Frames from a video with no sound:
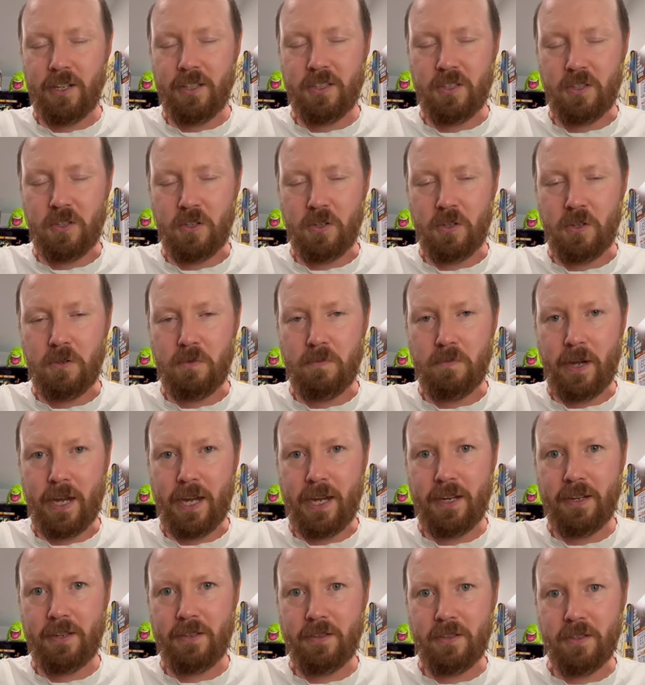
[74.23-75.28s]
to
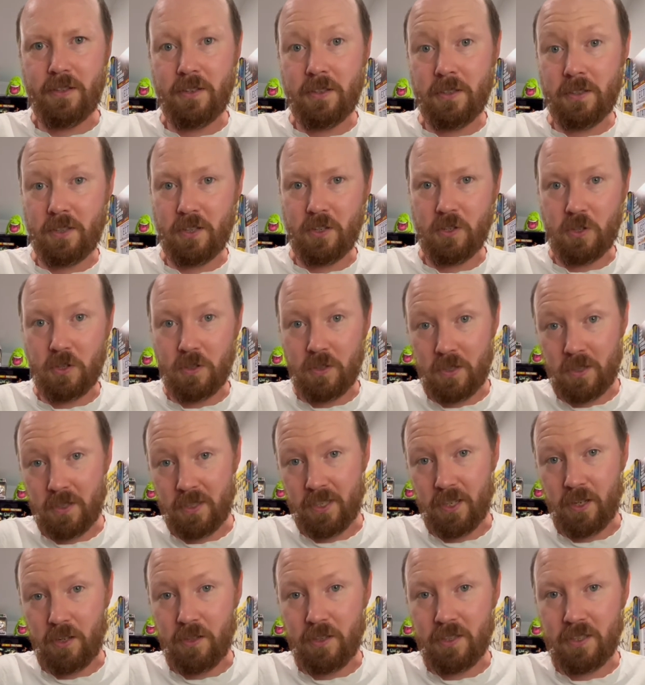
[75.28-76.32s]
make the decision to
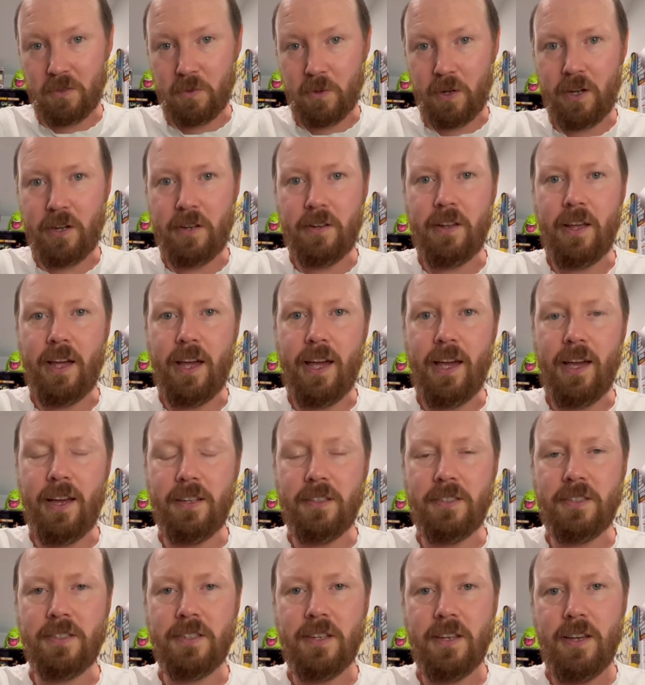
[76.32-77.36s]
sell this one
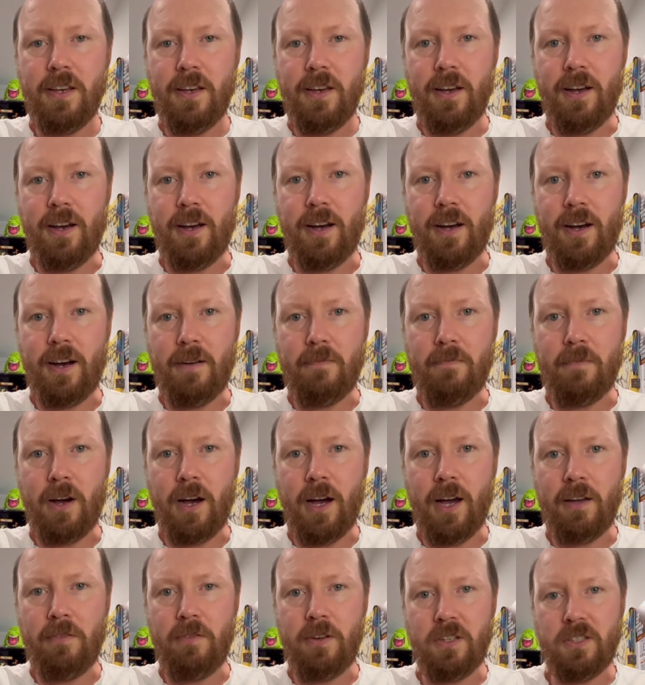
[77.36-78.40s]
as um,
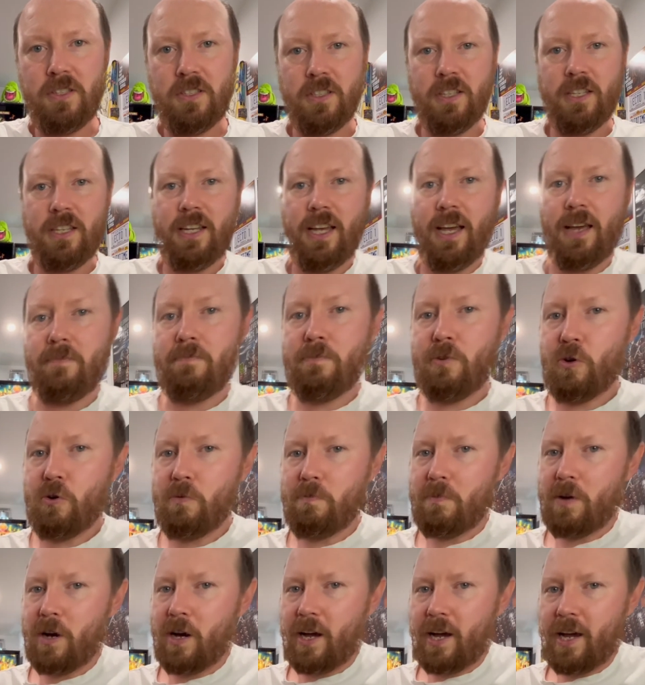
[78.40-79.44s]
I recently had
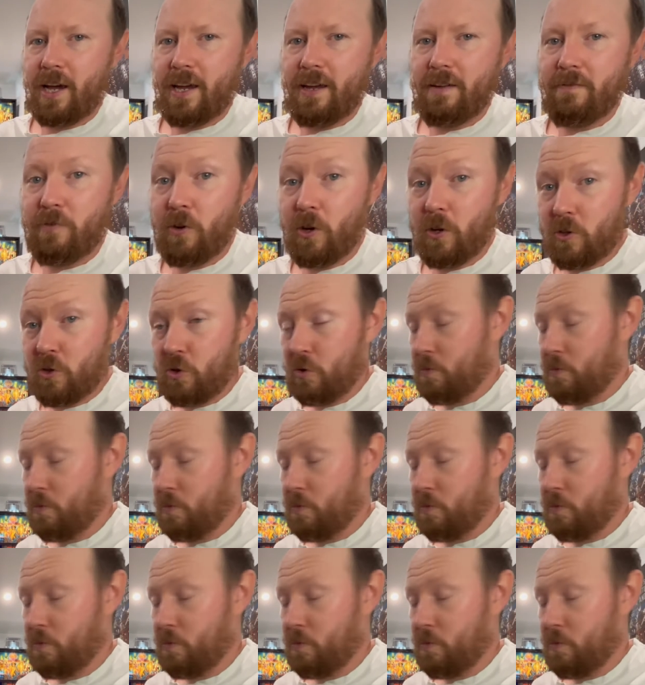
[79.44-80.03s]
built my virtual